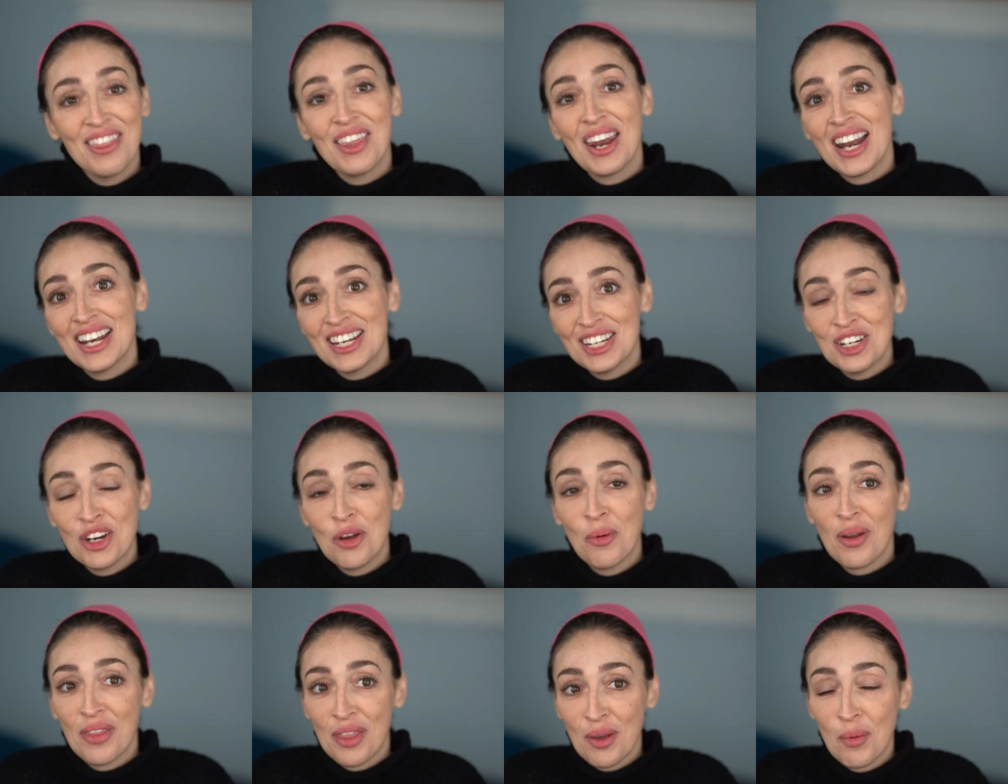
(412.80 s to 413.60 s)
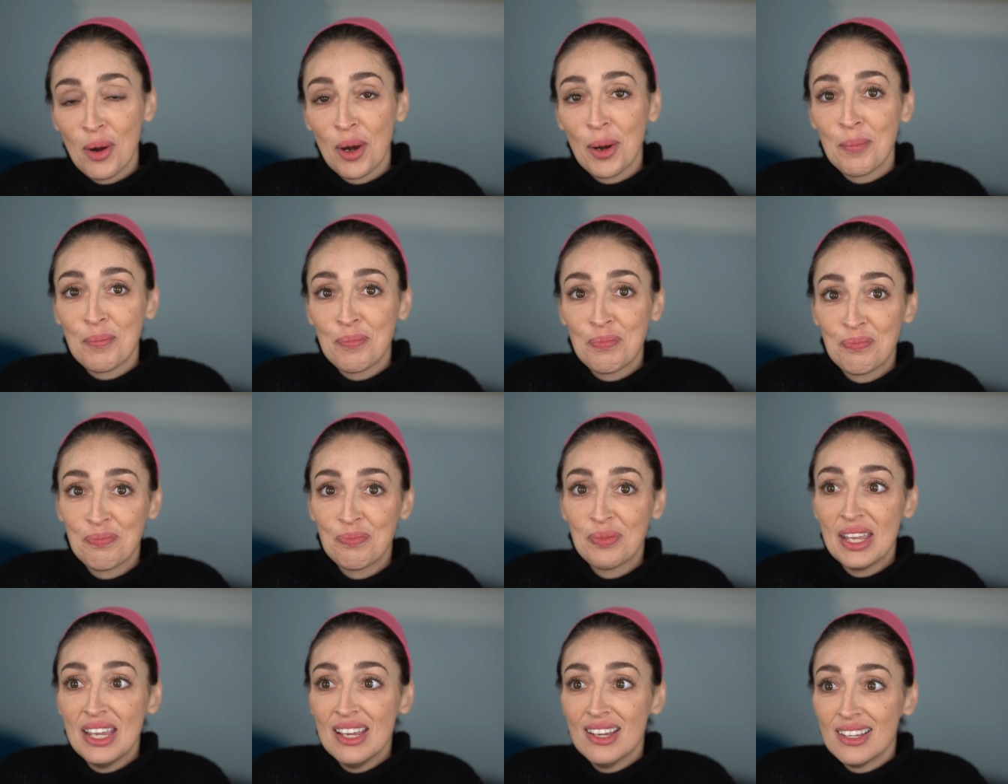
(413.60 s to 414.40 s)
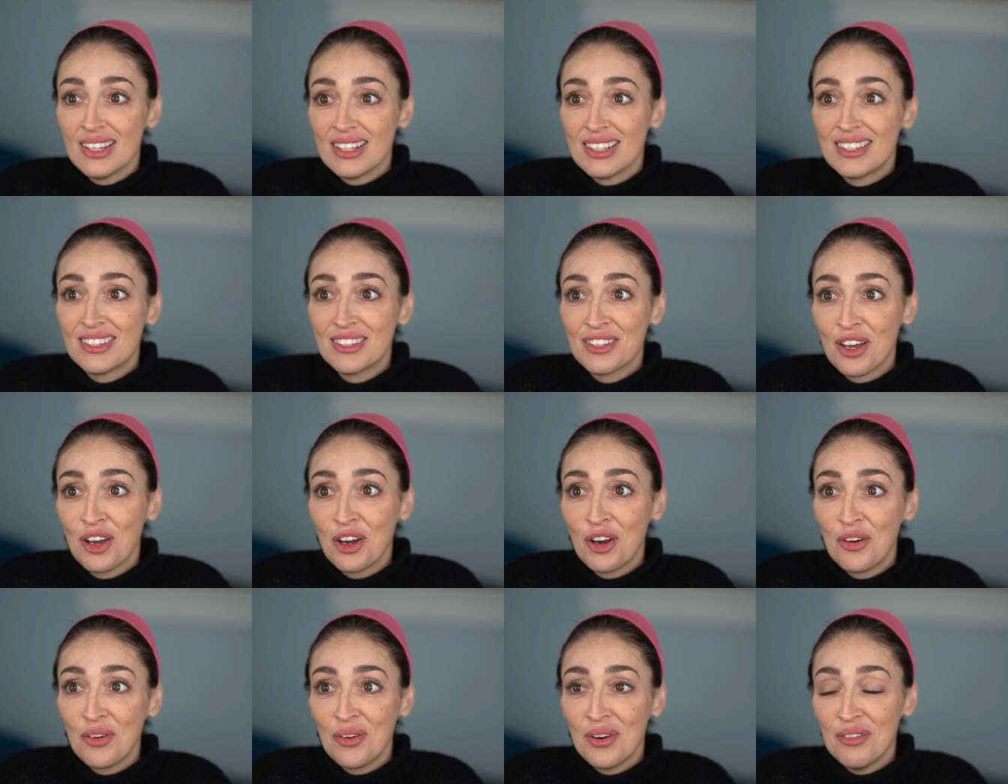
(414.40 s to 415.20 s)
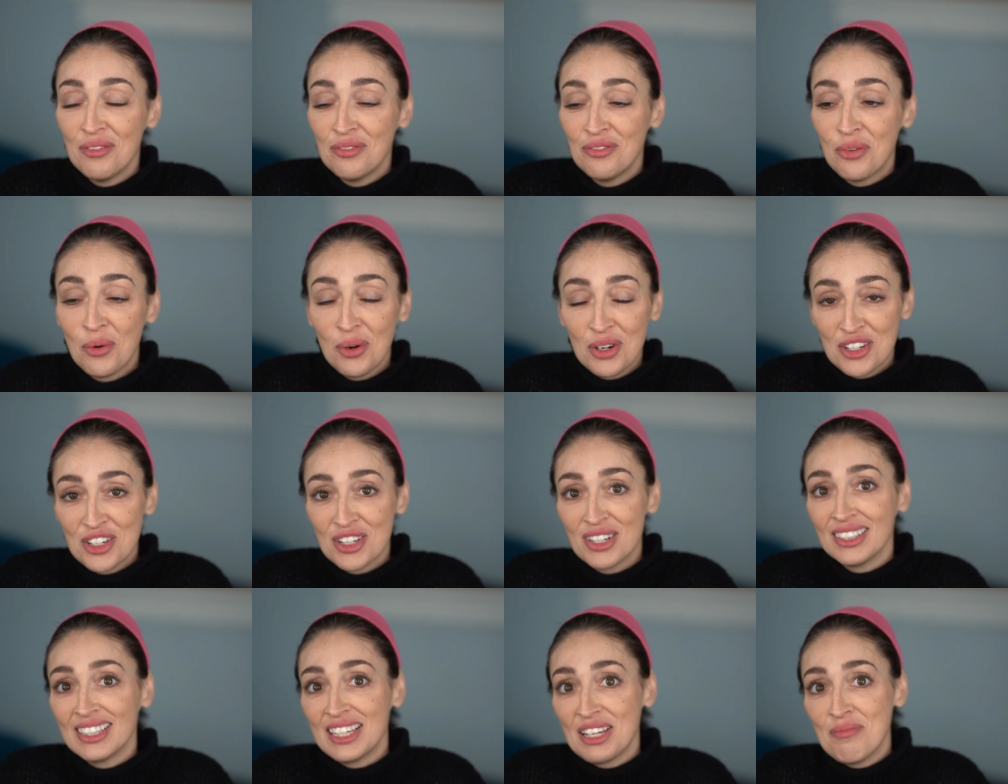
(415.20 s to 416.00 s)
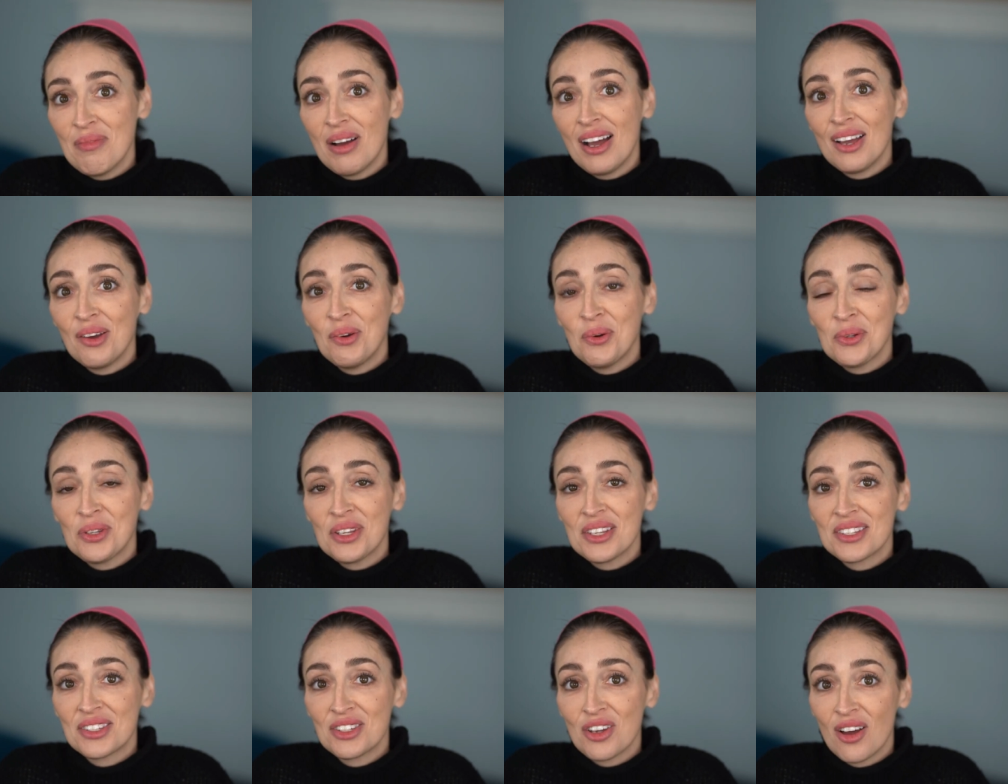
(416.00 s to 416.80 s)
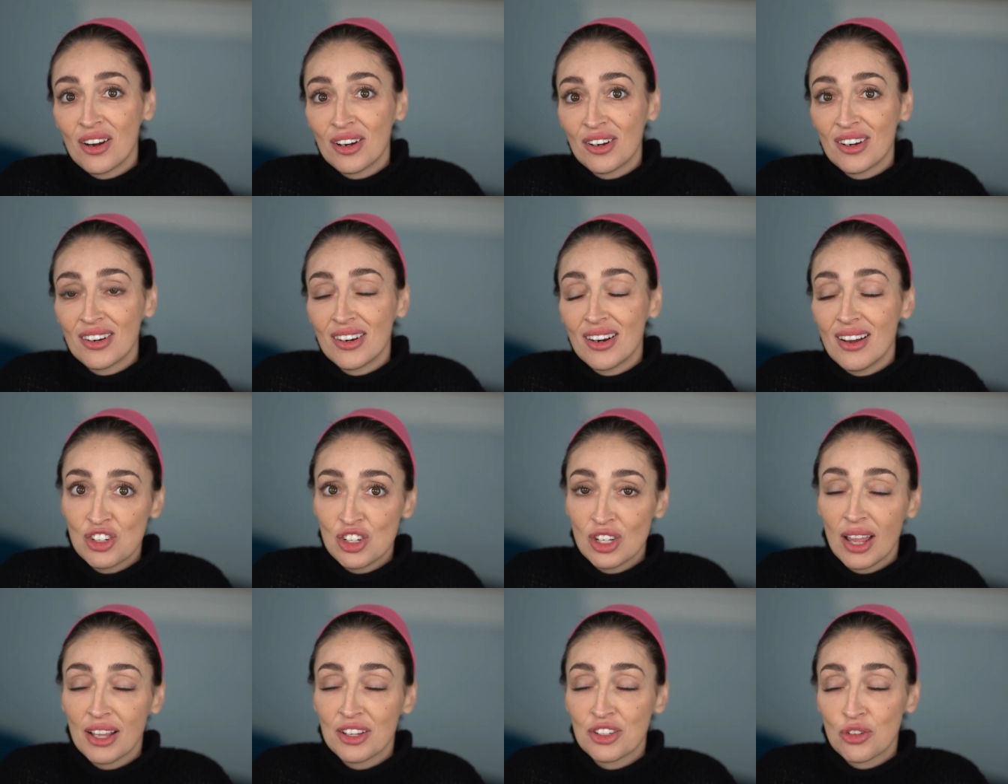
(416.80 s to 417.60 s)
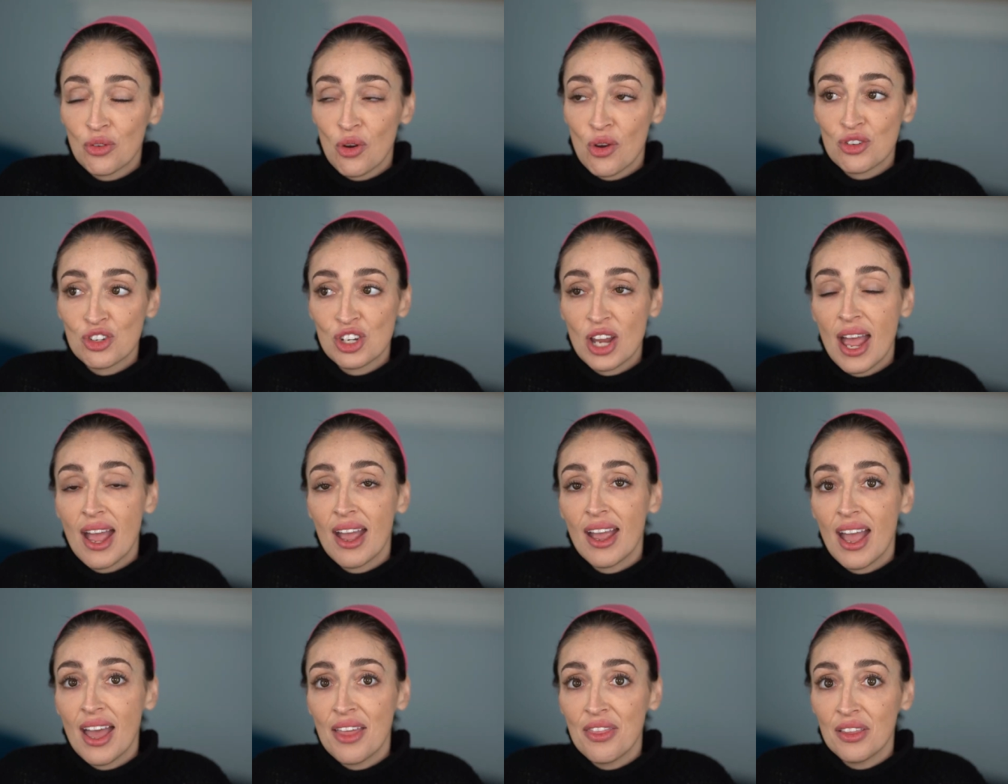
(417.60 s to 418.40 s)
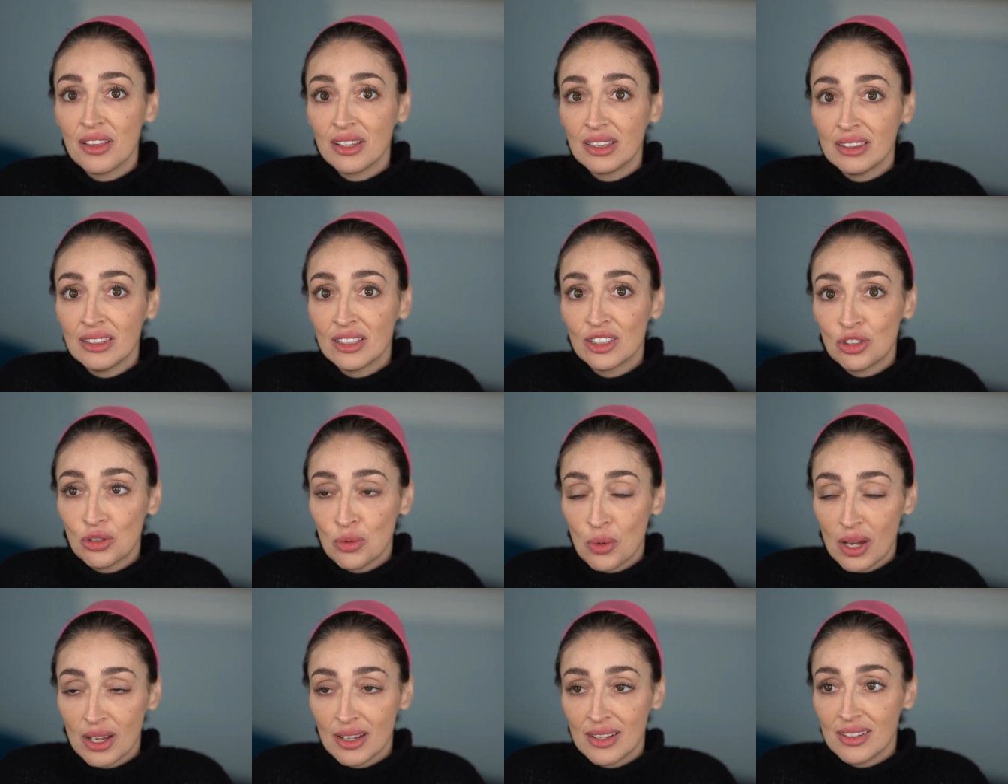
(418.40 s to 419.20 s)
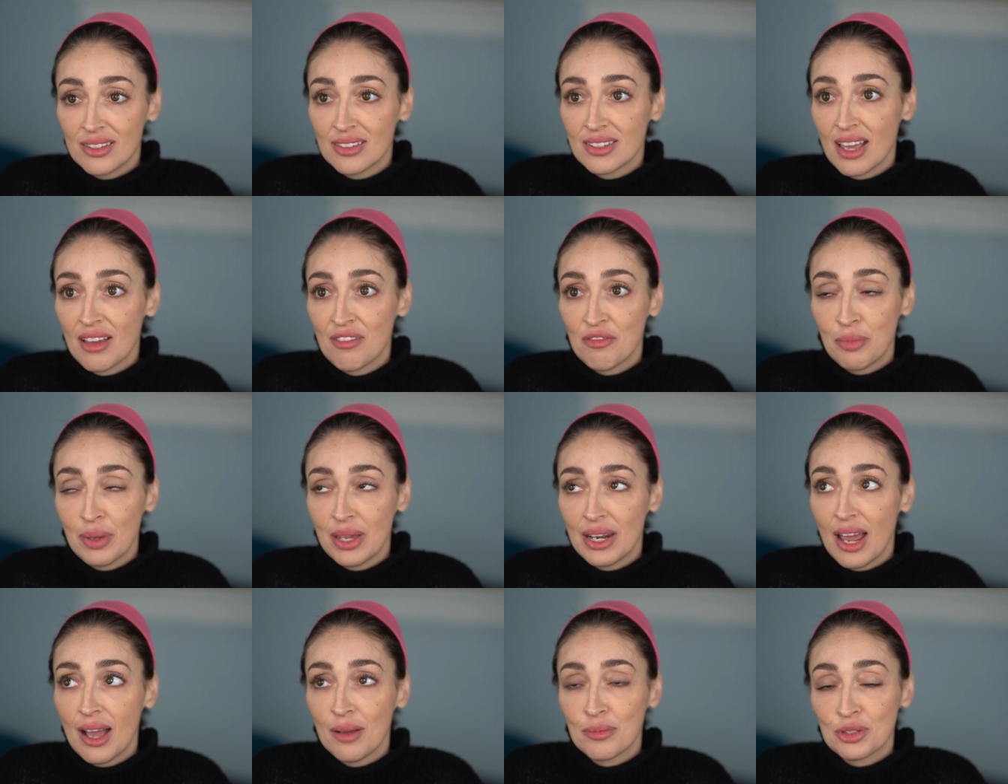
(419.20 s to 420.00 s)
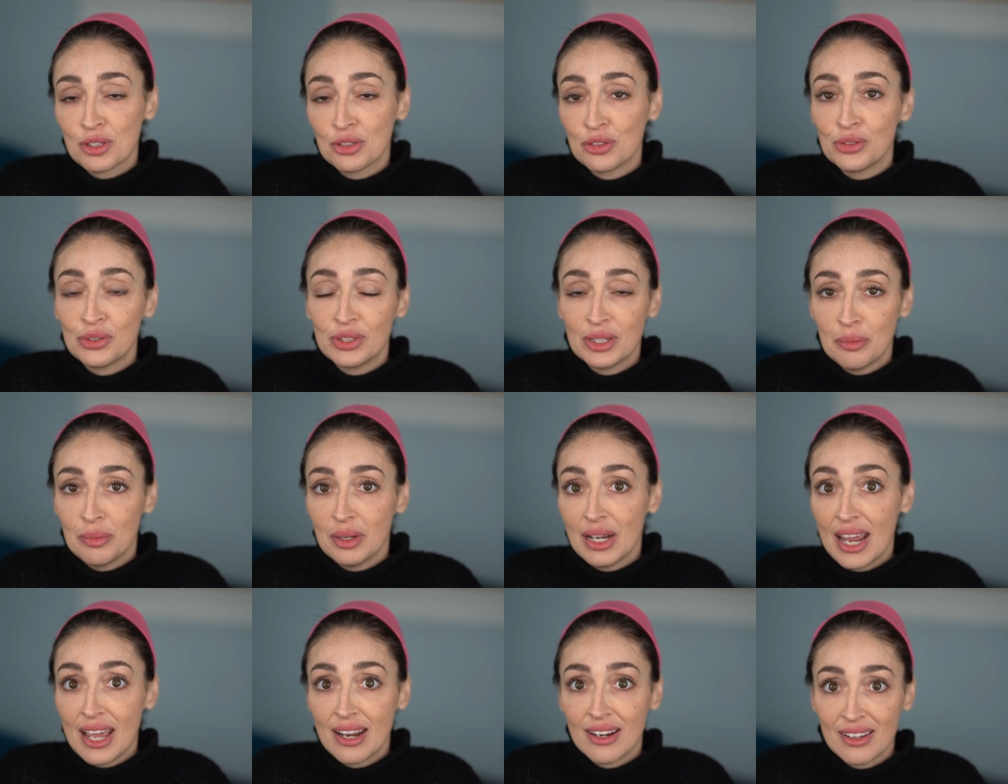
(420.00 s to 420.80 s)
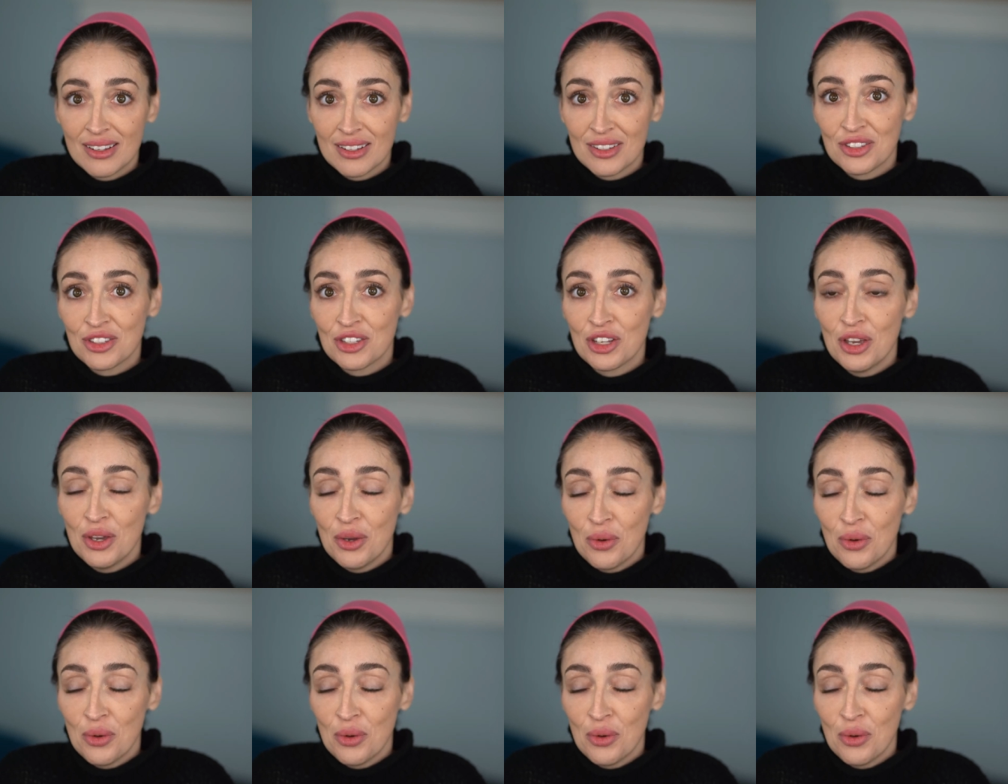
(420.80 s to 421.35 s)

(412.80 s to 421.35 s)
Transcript: and then I didn't know where they were. So fortunately, my oldest daughter, she likes to crochet, and the little ones have been absolutely bananas